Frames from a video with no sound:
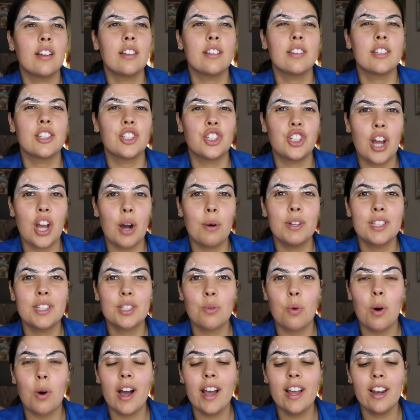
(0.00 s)
the gel is
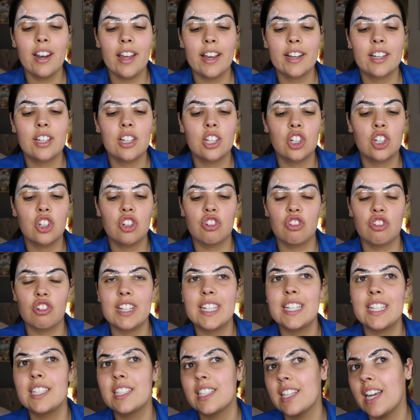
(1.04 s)
quite like
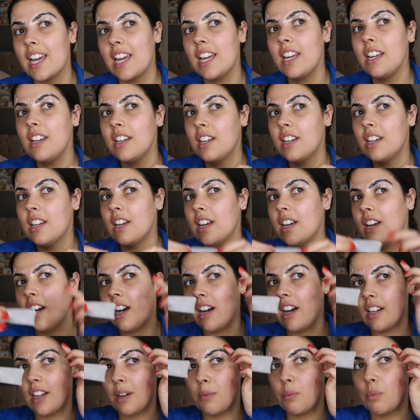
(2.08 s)
greasy
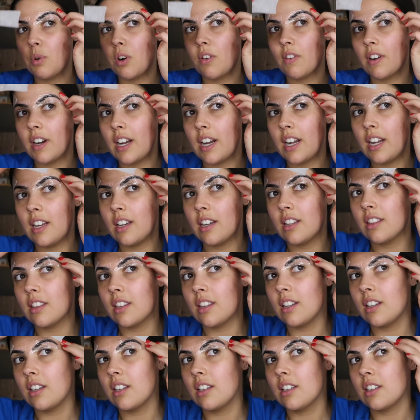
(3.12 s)
and I worry
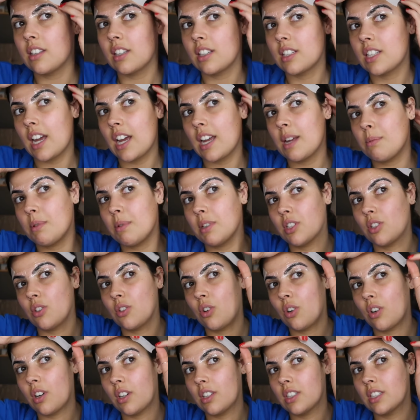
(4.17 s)
that the tape is
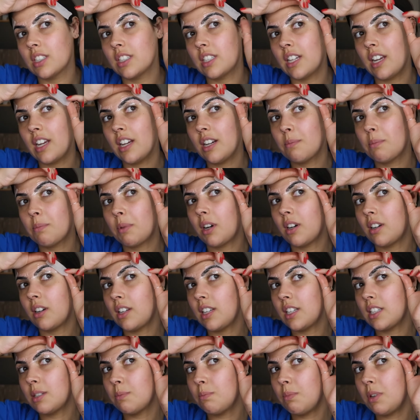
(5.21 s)
not gonna stick, but
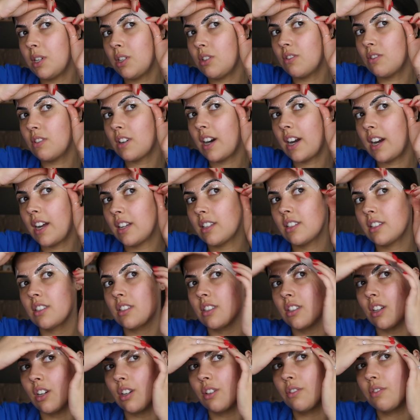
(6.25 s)
it's been all right
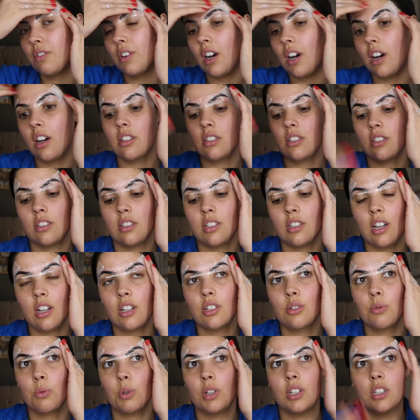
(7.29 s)
so far, so
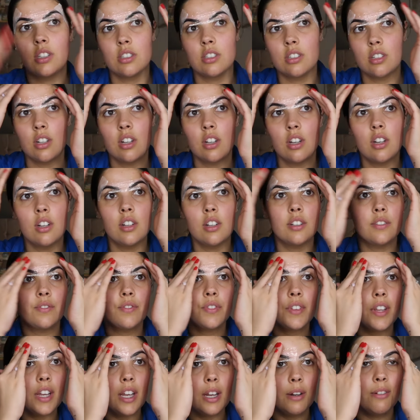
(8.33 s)
touch wood
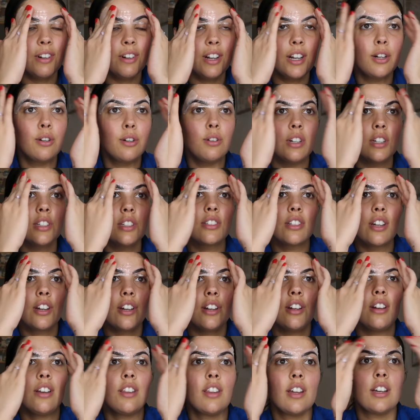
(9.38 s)
it will.
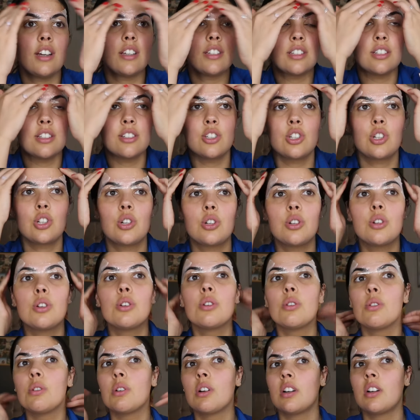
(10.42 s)
So that's
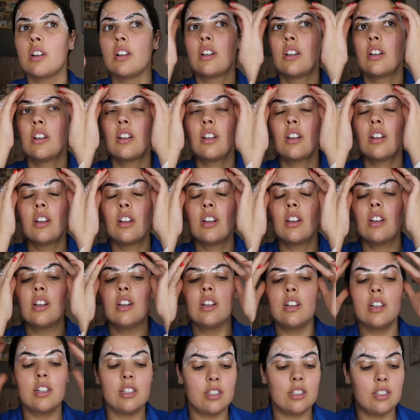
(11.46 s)
two
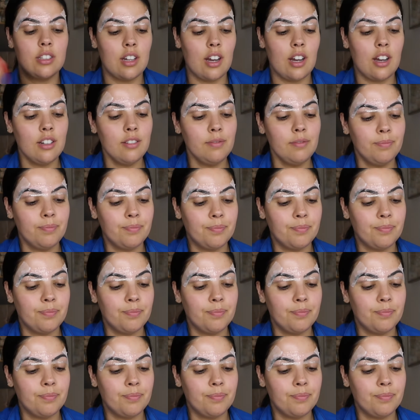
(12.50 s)
done.